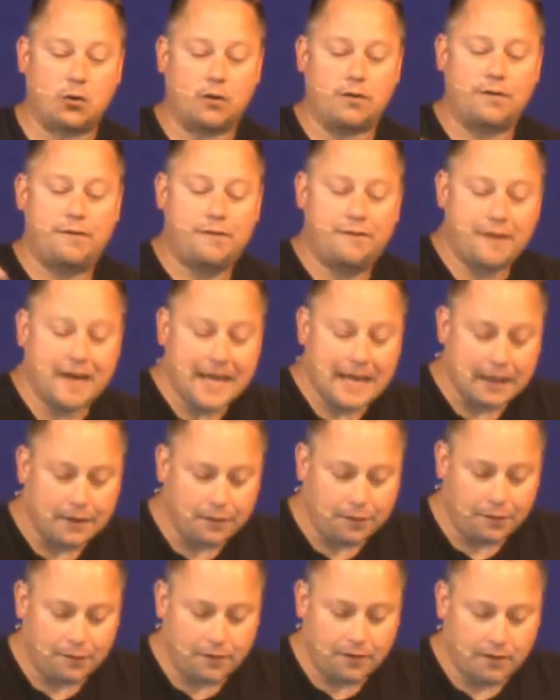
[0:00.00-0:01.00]
faith
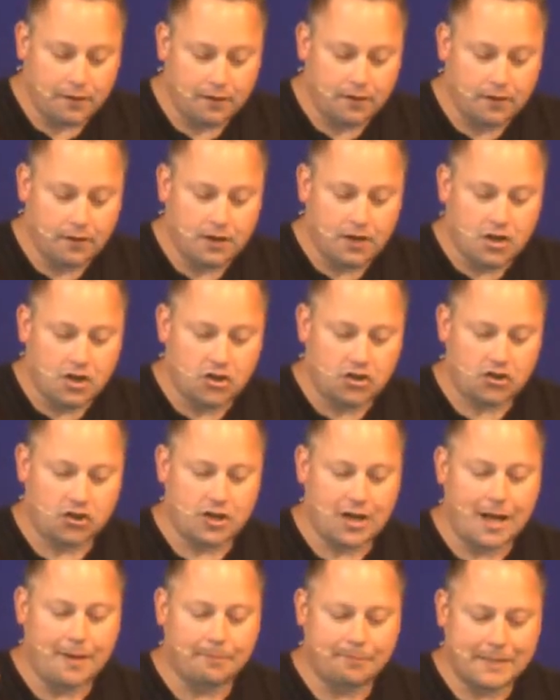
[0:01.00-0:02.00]
should
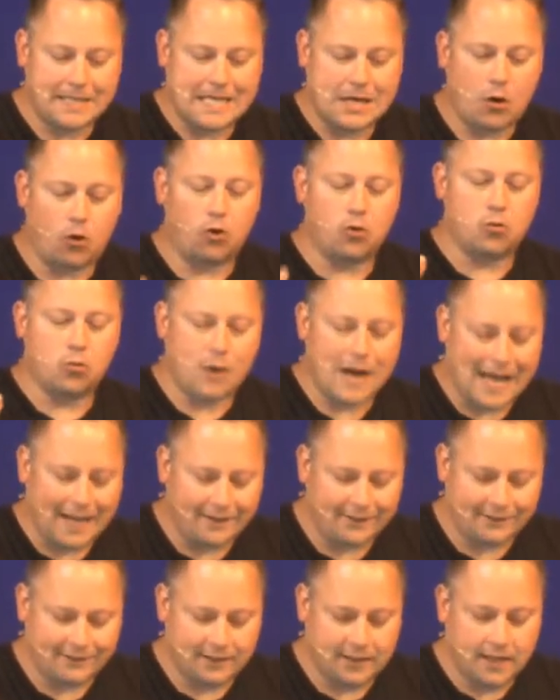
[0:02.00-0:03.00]
not be or
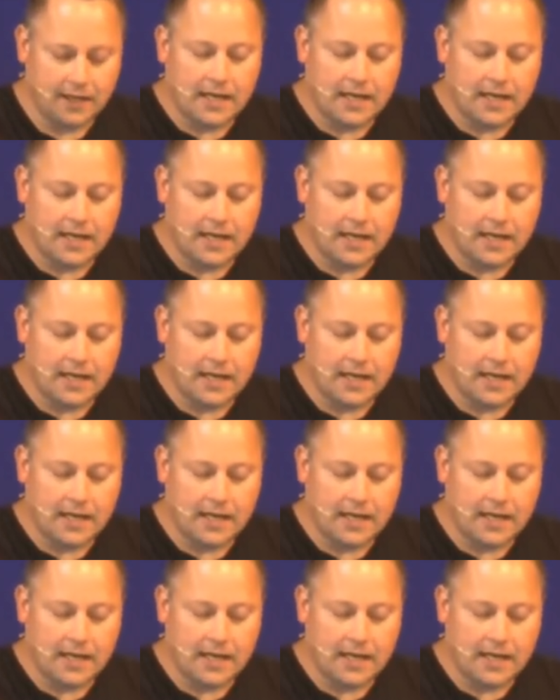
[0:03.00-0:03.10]
rest